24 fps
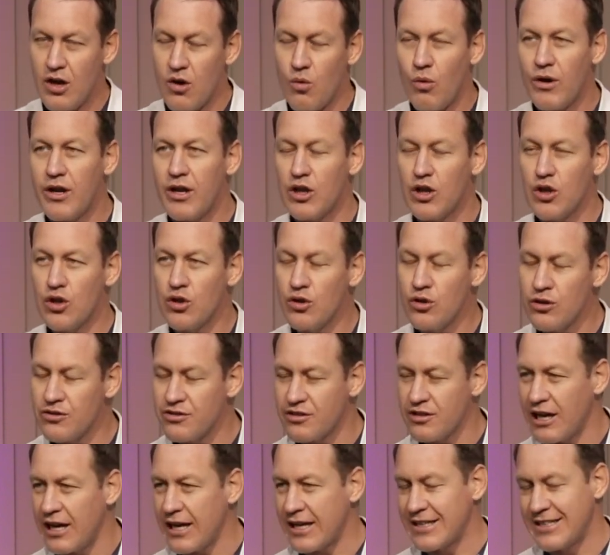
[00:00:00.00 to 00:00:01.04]
what it looks
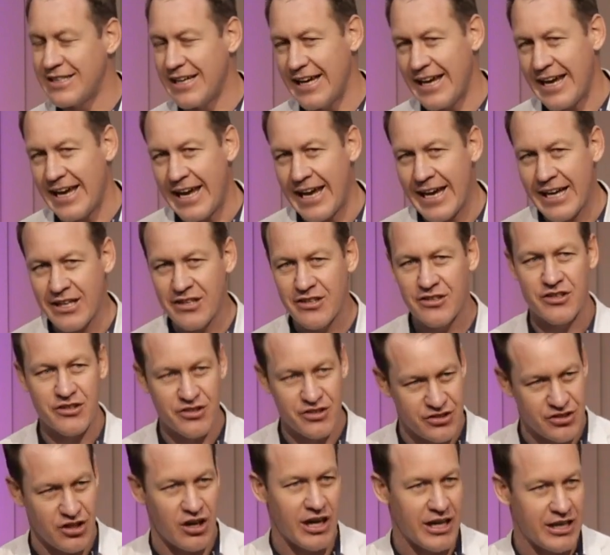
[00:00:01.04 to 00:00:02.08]
like to
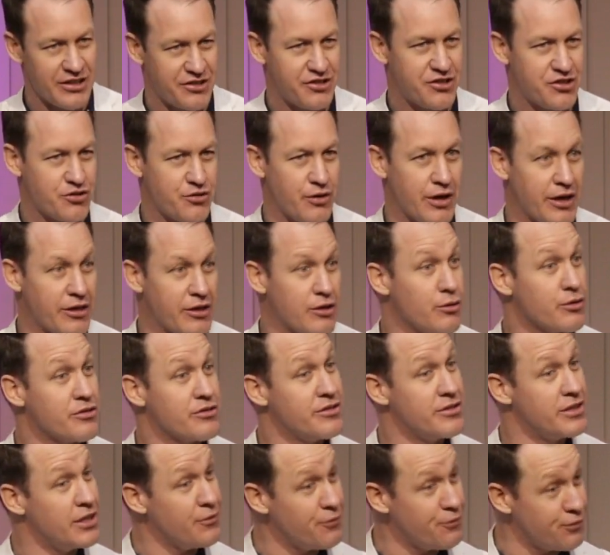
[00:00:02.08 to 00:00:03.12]
exercise strength looks
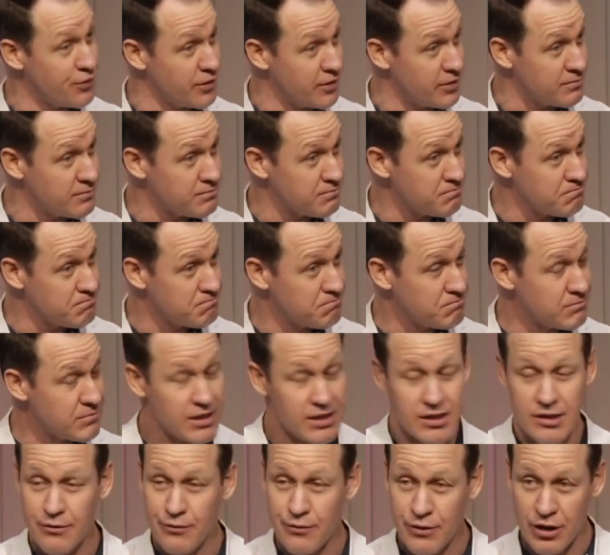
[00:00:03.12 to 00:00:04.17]
different
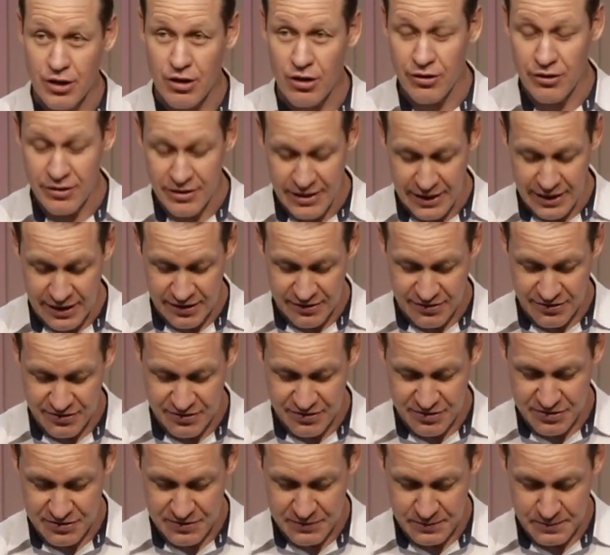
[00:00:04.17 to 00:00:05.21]
in different
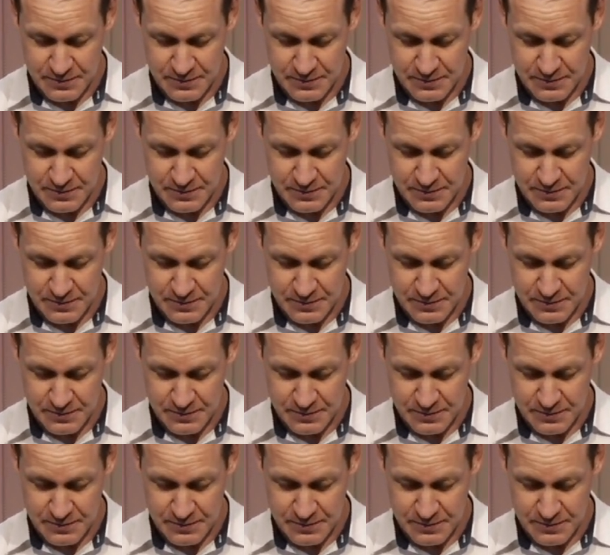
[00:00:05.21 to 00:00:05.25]
contexts.